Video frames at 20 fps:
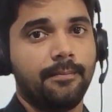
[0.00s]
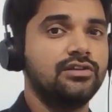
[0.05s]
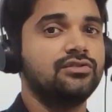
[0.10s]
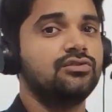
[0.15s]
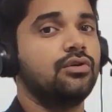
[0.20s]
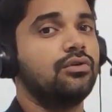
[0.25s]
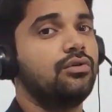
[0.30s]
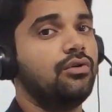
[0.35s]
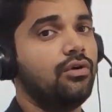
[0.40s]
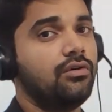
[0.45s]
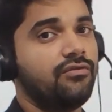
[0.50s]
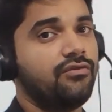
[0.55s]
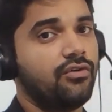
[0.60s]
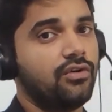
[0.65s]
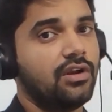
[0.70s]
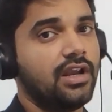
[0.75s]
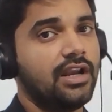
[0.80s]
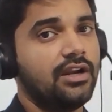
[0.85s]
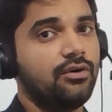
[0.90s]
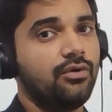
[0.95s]
So don't
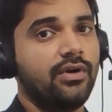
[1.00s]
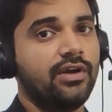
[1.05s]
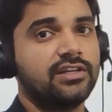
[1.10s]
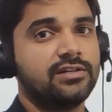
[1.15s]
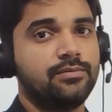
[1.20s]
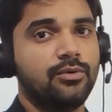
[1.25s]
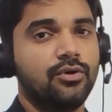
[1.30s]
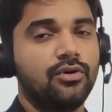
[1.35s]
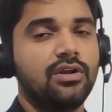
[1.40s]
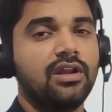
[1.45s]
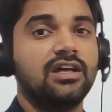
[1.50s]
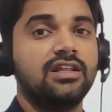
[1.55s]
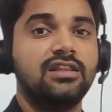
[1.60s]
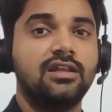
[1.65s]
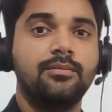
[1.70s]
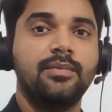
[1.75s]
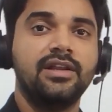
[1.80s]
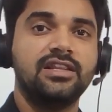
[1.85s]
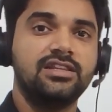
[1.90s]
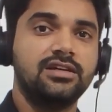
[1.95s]
forget to explore
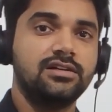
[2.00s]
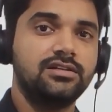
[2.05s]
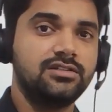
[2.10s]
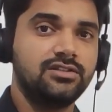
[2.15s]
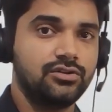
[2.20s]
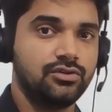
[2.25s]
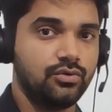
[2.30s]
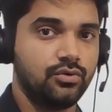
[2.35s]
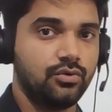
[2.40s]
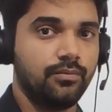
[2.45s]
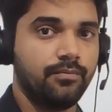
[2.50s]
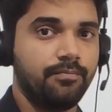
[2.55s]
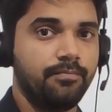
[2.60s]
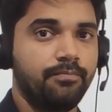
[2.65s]
other methods too.